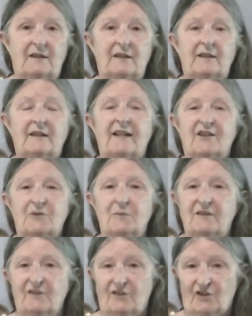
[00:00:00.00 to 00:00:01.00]
has been
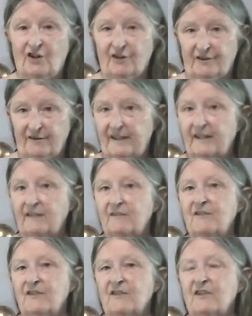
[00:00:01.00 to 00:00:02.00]
disheartening
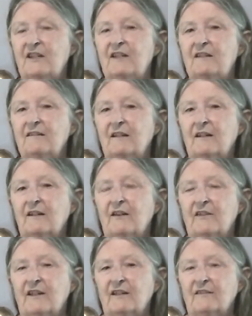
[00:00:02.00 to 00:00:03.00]
to see
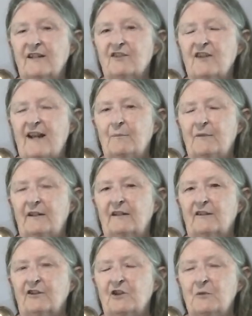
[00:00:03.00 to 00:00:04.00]
that that's happening in
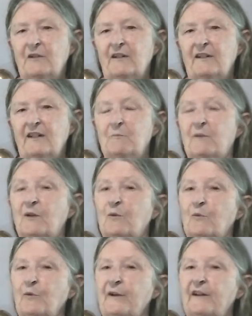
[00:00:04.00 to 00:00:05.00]
our community. But
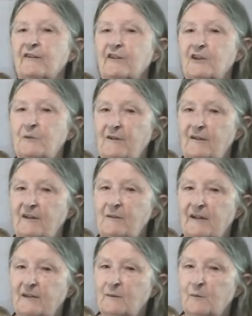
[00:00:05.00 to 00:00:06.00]
we are a community
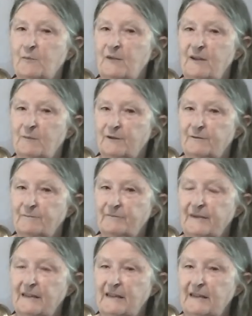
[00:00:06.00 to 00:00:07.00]
made up of people,
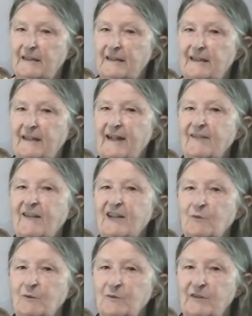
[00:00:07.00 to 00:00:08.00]
and that's
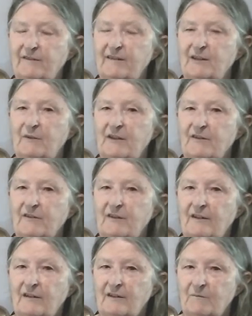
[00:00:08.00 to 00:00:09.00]
what we're dealing with,
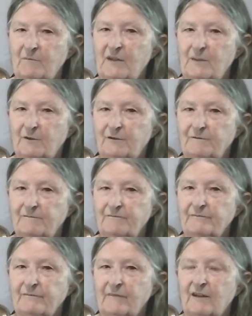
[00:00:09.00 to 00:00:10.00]
people.
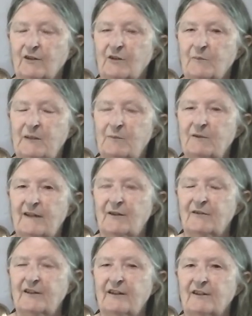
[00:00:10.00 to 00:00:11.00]
There are people out
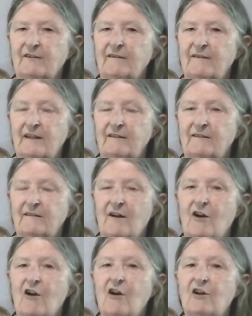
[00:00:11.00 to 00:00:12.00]
there in
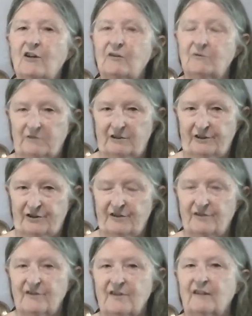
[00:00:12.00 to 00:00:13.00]
all
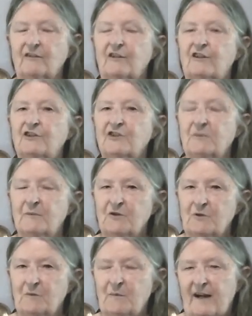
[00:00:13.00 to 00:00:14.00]
religions and all
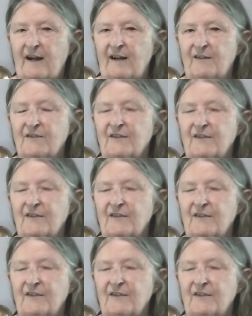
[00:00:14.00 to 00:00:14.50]
spiritual paths